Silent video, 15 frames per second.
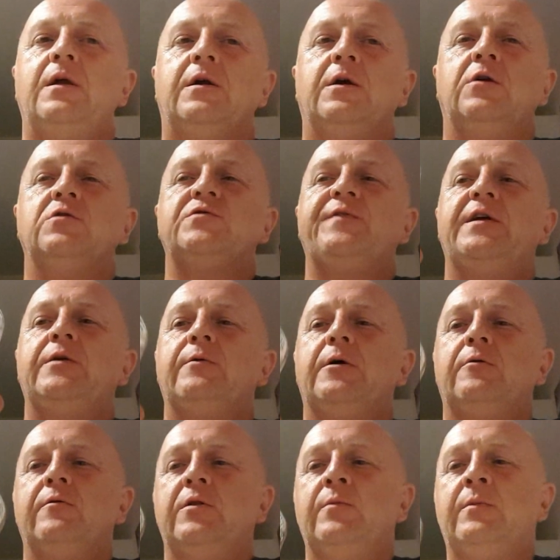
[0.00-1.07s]
Goes very
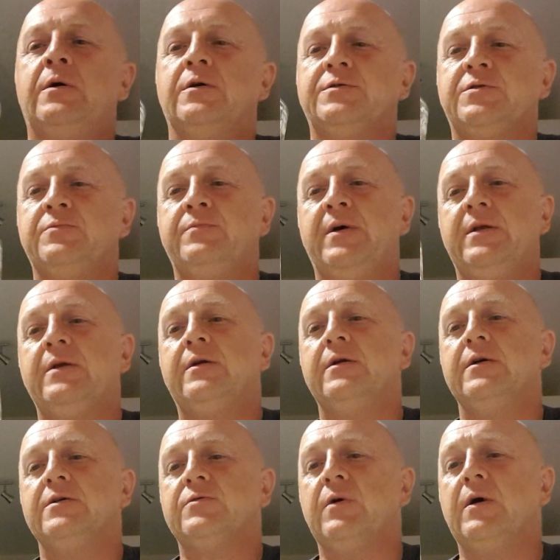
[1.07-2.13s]
well with the Marston pedigree as